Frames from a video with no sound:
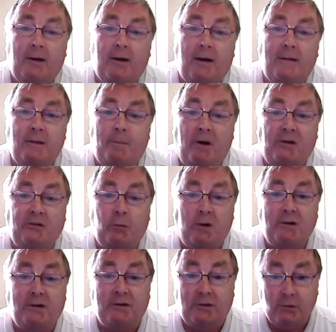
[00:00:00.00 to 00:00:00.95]
And the best way
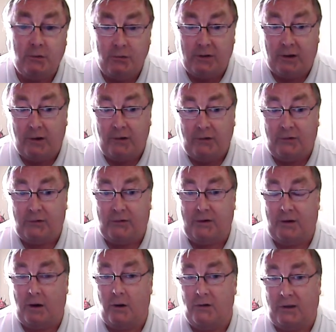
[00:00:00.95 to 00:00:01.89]
to do this,
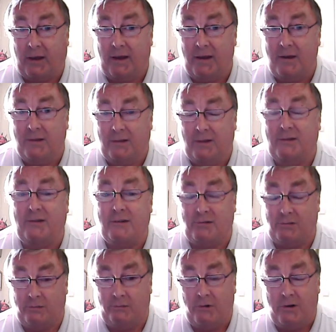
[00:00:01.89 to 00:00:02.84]
okay, this
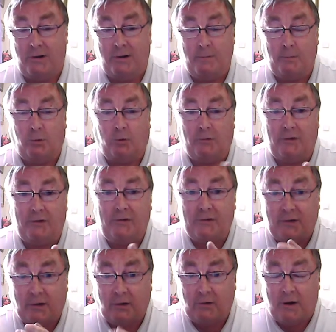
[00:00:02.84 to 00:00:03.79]
is really important. This is
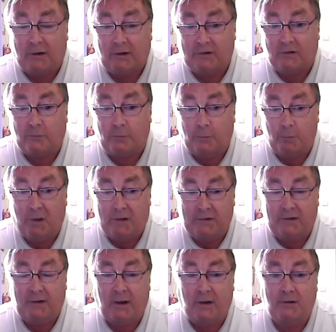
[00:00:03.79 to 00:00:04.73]
the crux of
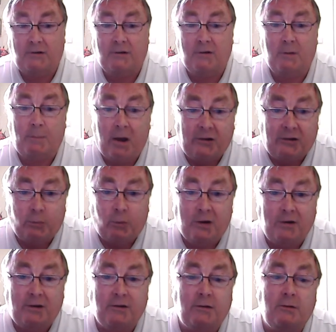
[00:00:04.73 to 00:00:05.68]
meditation. The best way
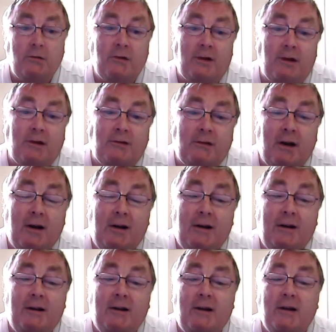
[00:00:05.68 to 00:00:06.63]
to do this
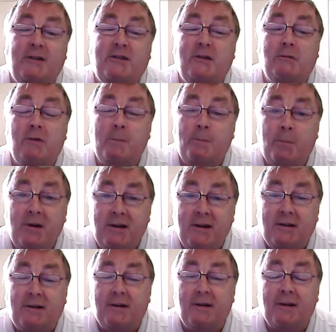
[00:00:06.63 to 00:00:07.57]
is to
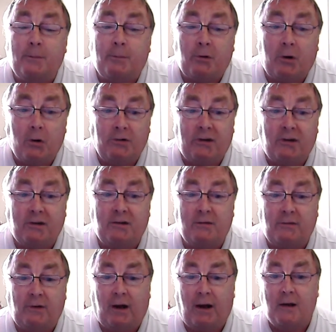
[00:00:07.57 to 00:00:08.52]
repeat the process
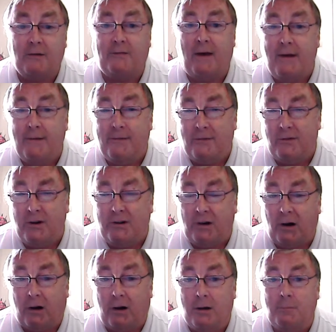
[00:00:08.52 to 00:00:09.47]
of life every
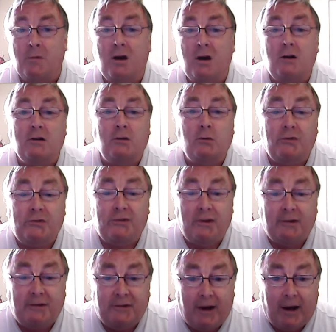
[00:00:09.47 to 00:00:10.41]
time you
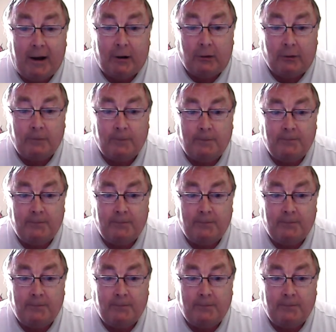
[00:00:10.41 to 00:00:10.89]
sit down.